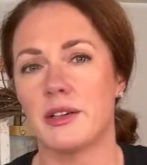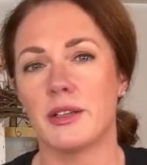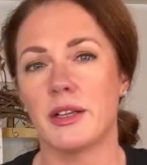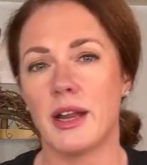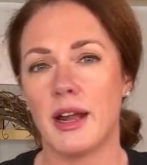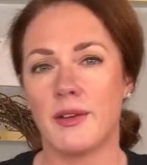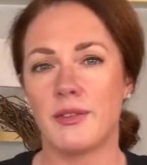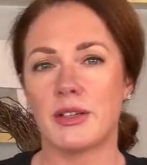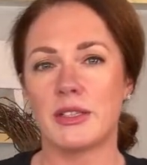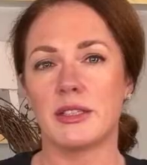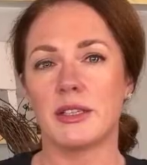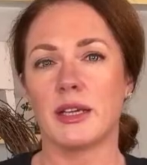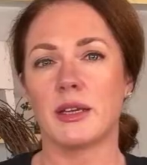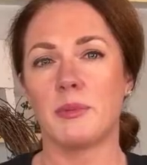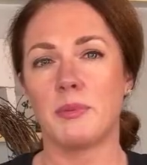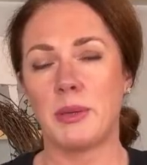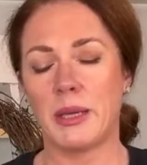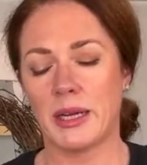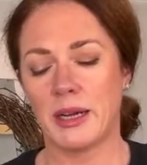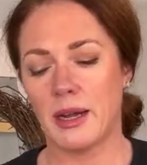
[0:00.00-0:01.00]
than having to
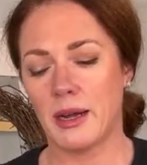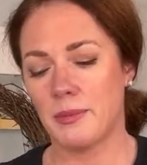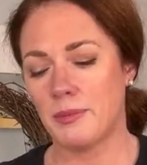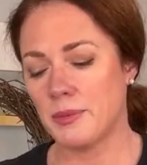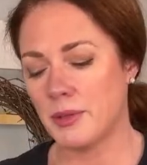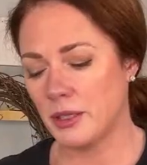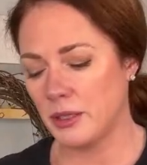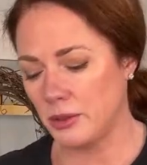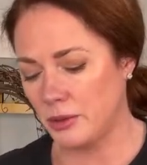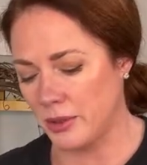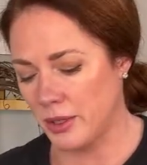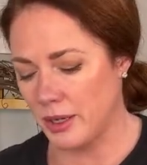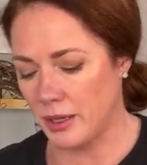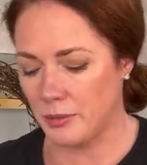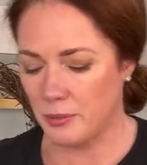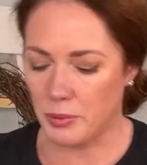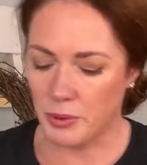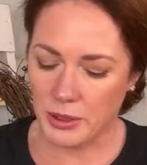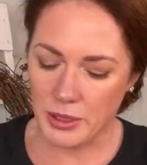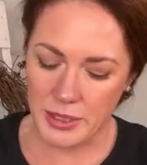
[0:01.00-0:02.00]
like pick up the glue
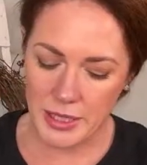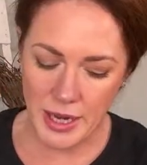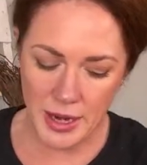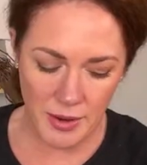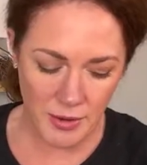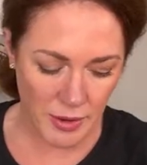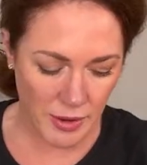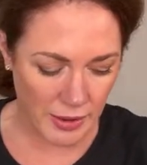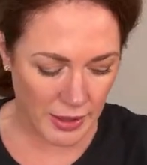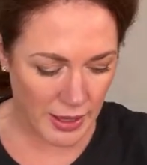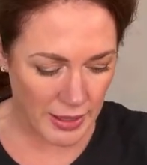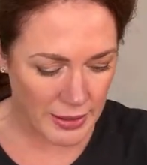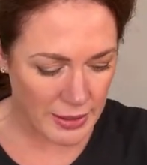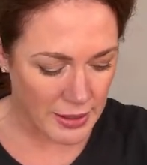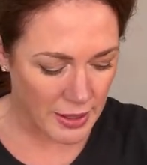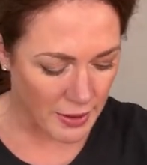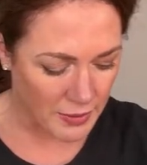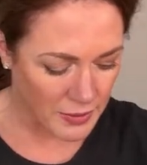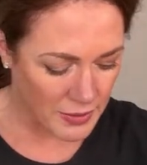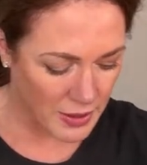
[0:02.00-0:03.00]
gun, put it down, all that
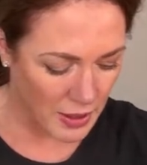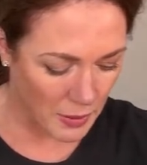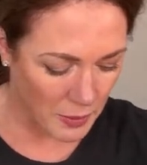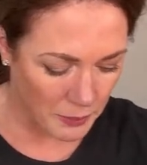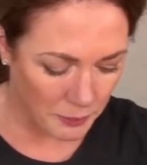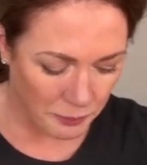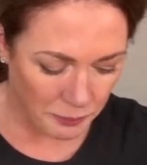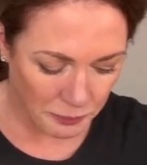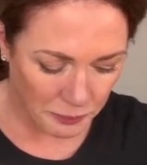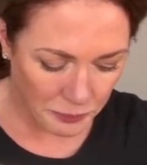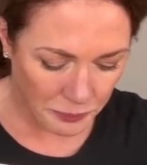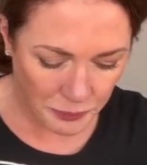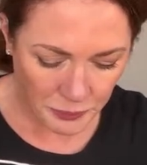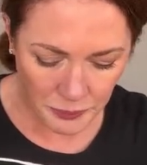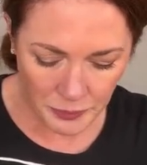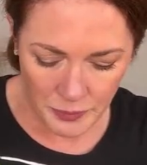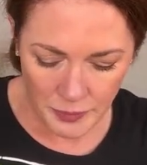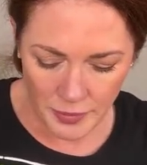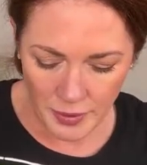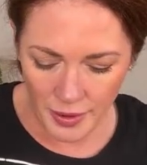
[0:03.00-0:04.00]
stuff. So
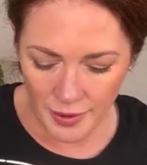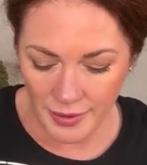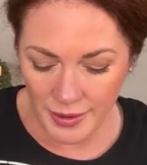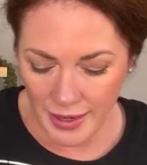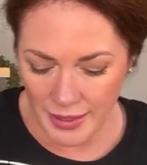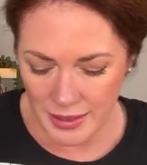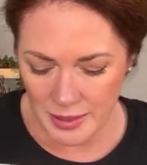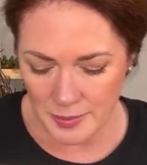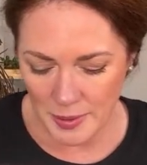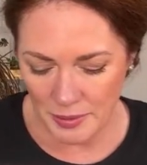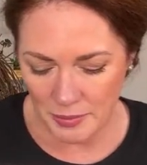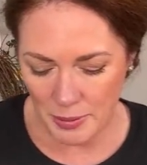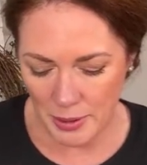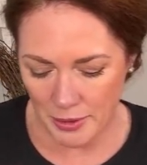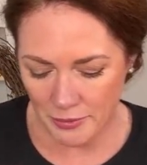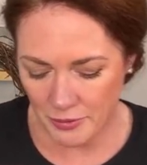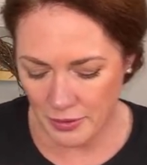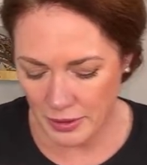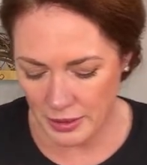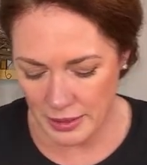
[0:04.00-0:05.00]
that is my
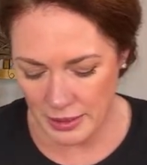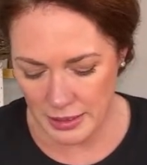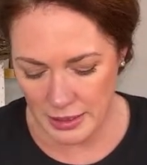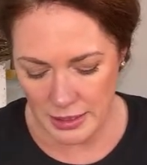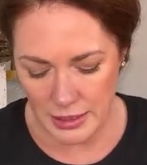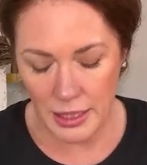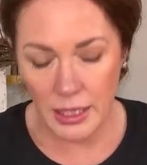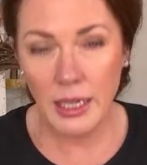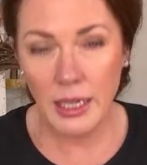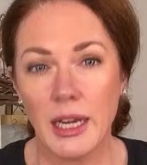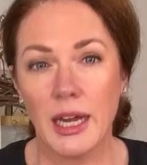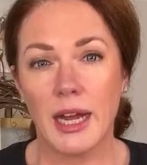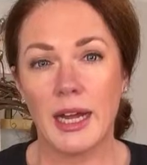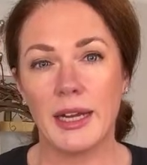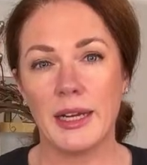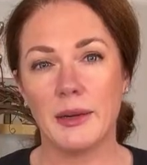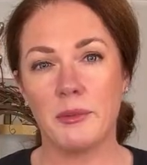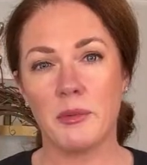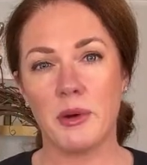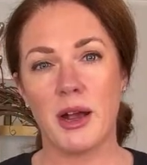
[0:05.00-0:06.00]
preference. I
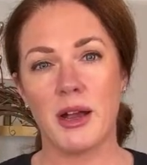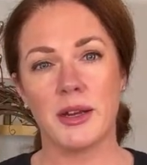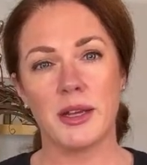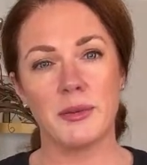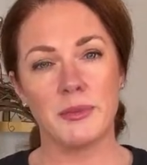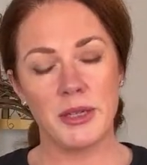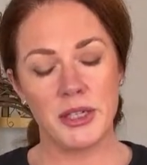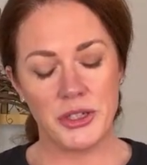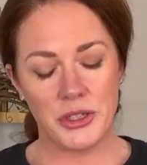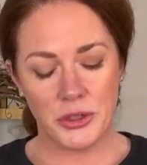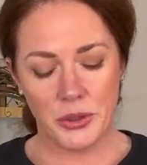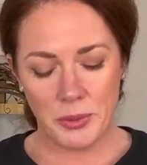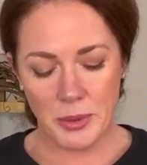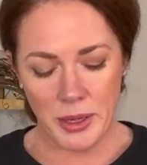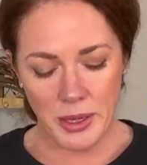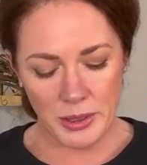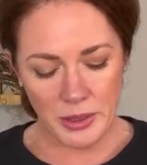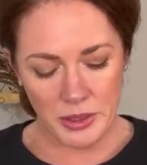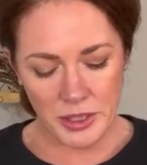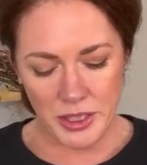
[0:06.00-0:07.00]
am rocking my
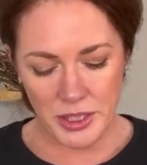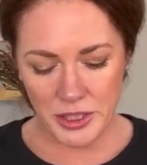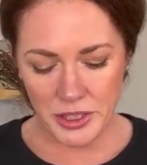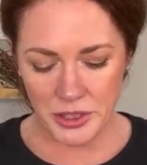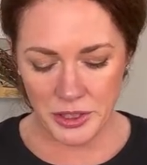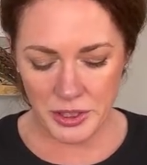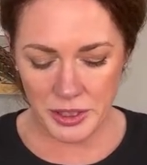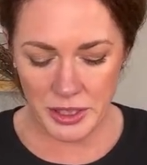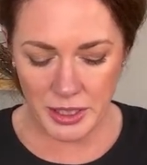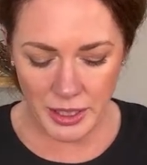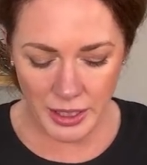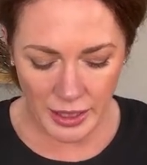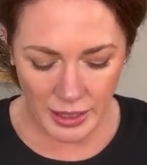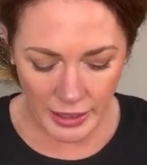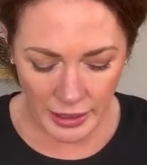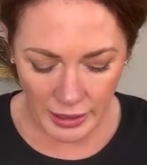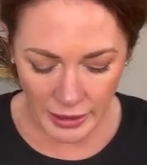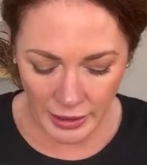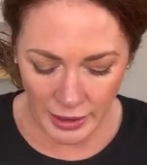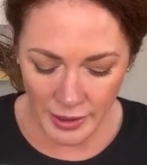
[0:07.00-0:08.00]
Surebonder t-shirt
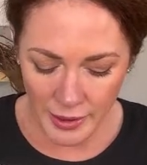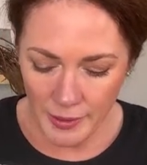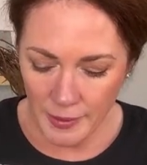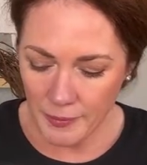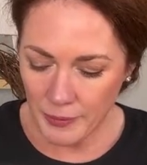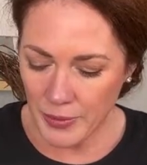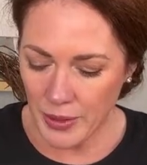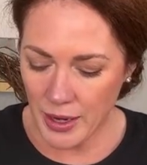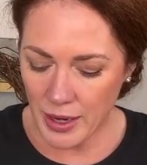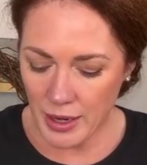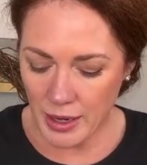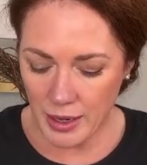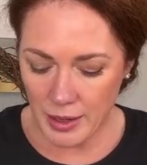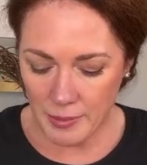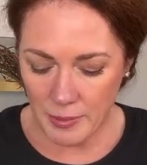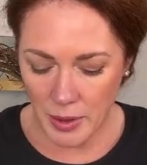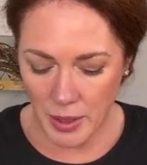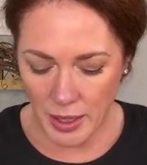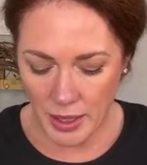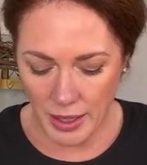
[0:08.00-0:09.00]
today.
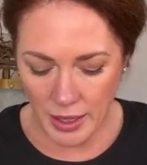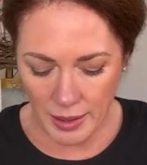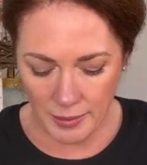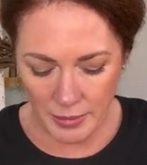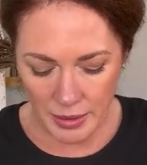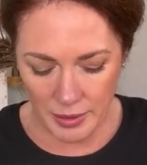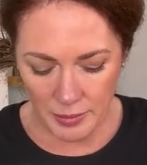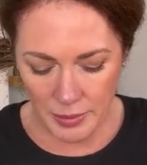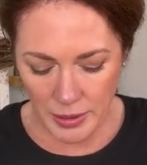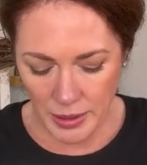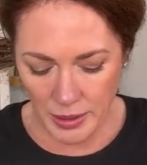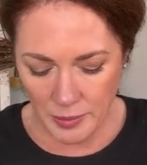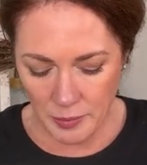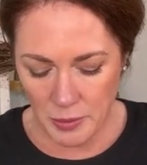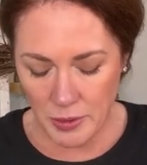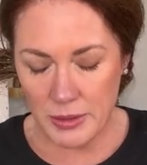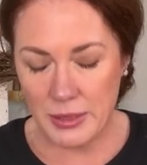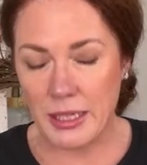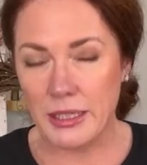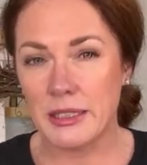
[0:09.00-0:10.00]
I'm going to be
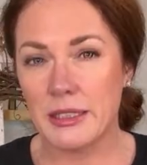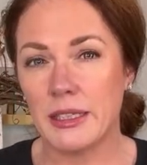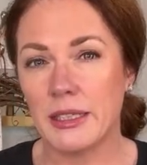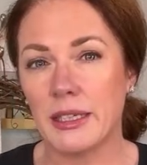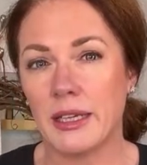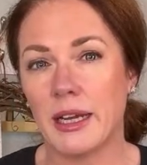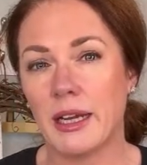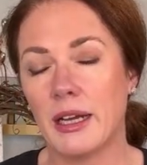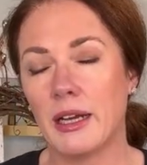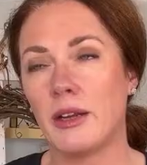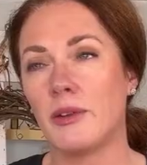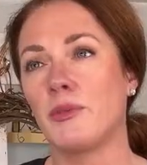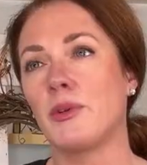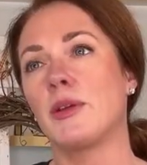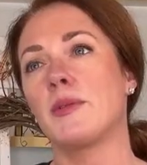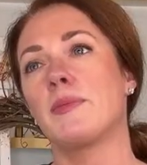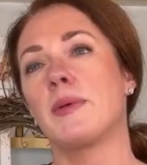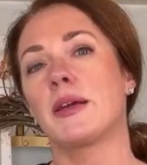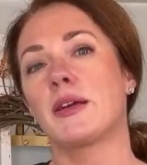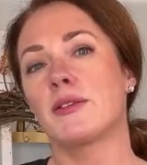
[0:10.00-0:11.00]
presenting at
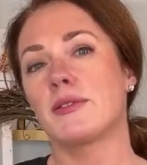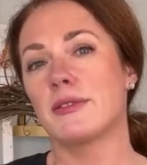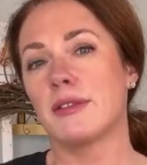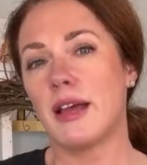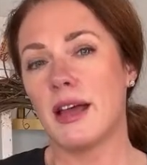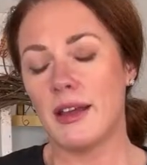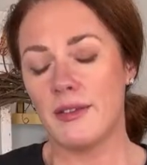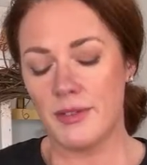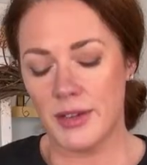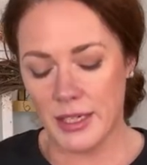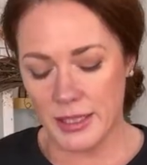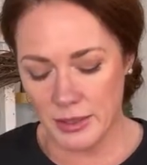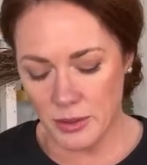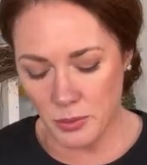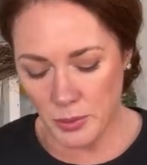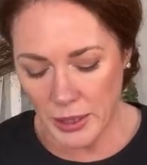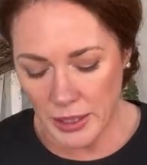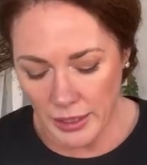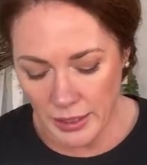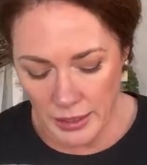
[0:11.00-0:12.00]
Wreath Makers Live next
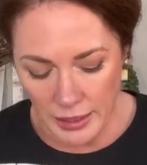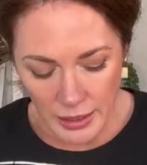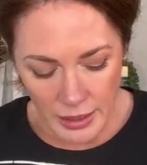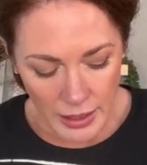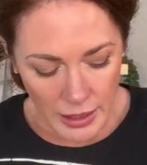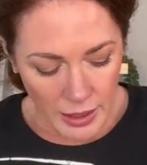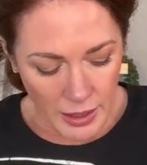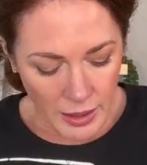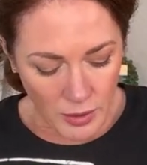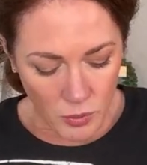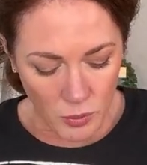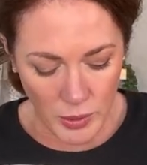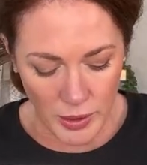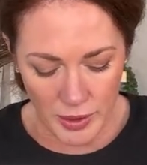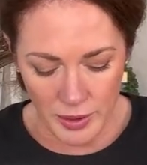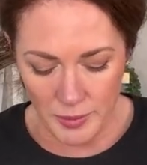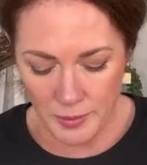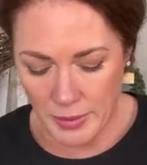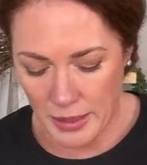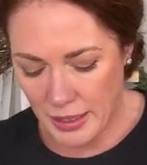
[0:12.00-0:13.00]
week
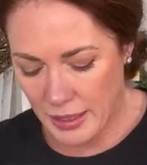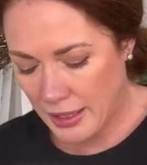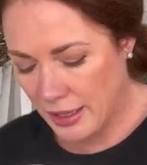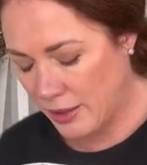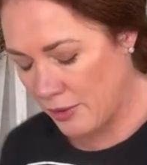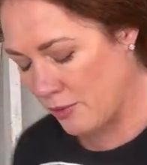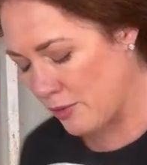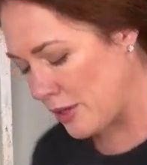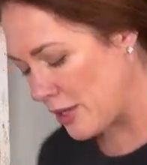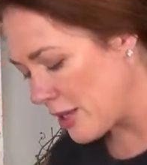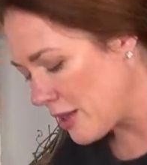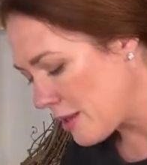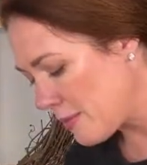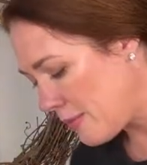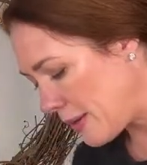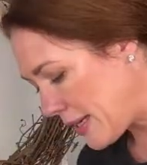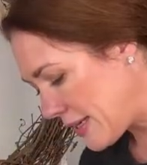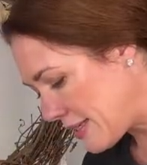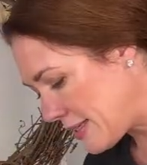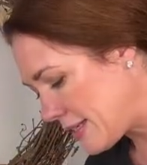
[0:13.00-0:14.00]
with my wreath
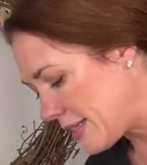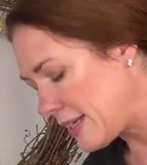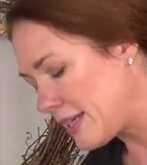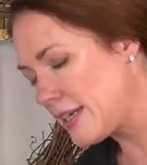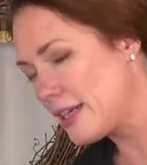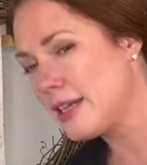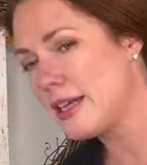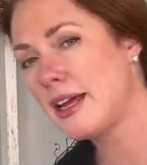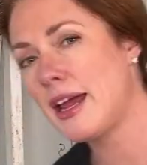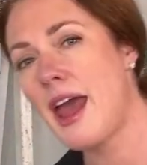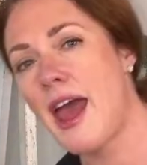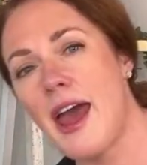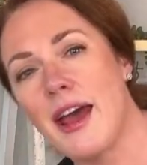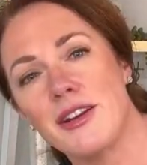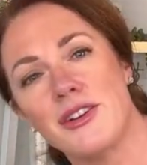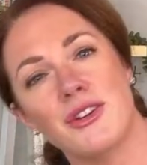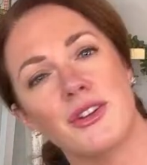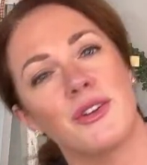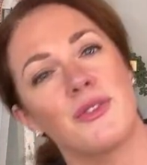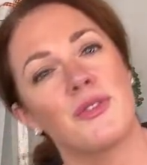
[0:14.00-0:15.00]
bestie,
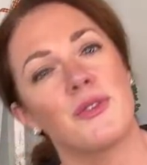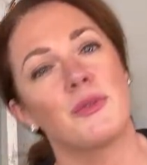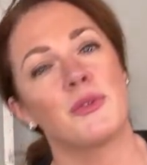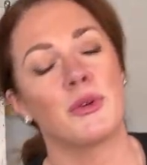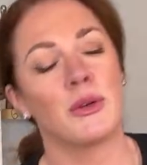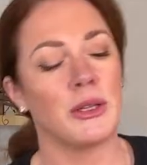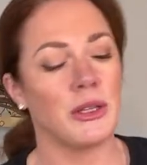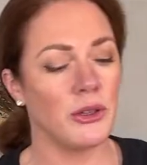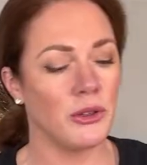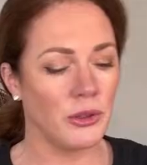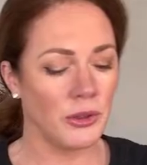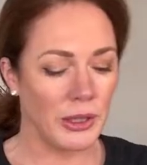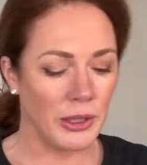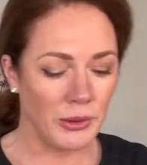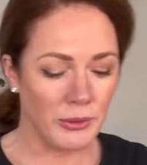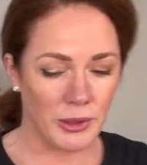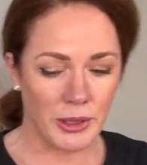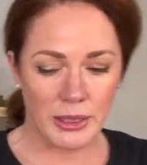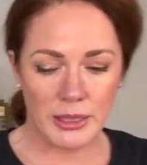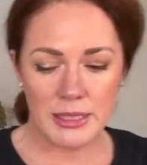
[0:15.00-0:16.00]
Ashley from Three Little
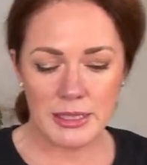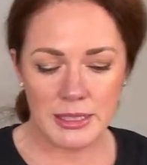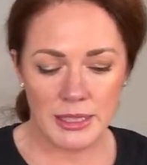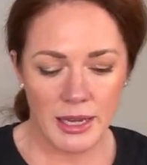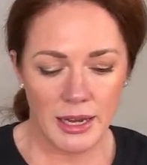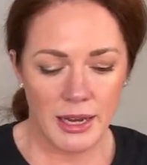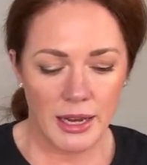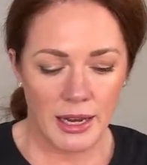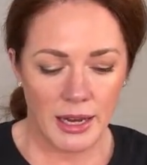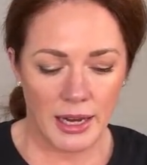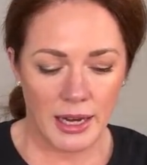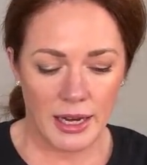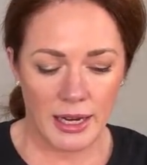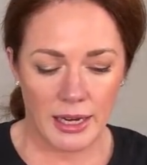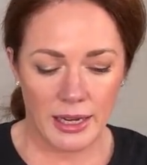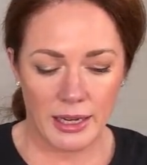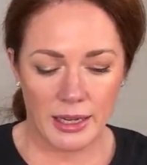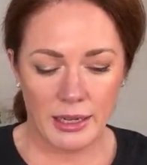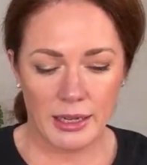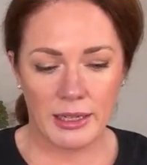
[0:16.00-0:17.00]
Greenwoods.
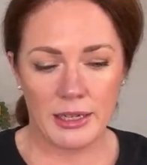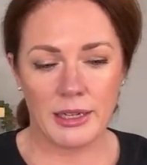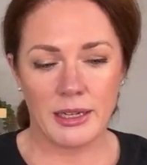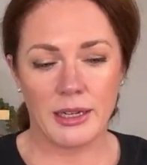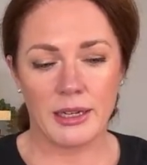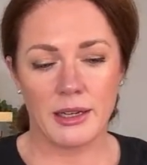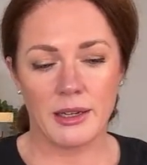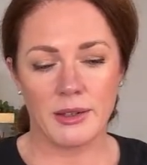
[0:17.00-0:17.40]
And